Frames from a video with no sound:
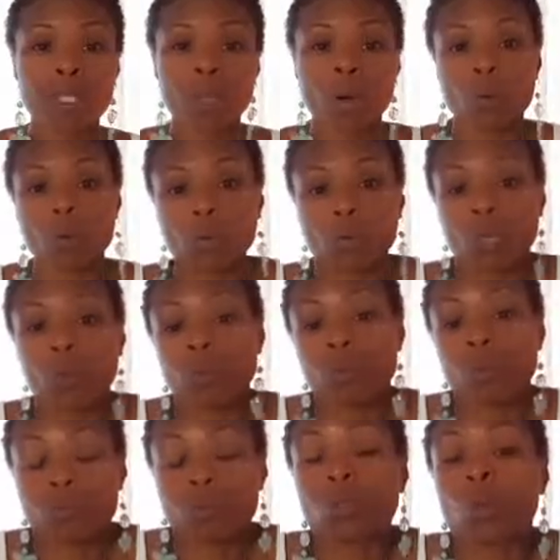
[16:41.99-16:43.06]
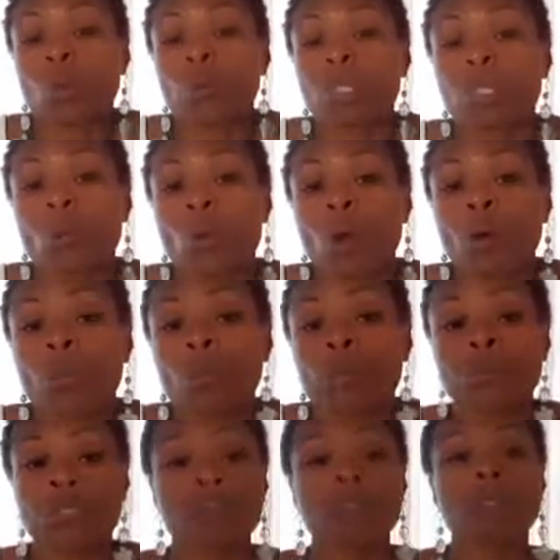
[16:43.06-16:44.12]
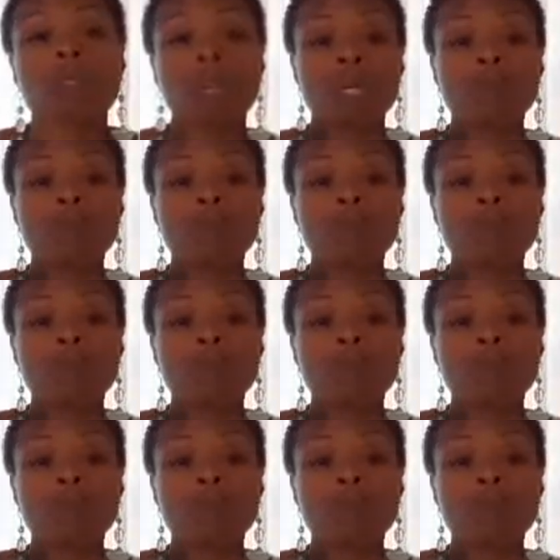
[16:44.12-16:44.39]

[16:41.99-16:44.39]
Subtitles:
You would normally walk away for something.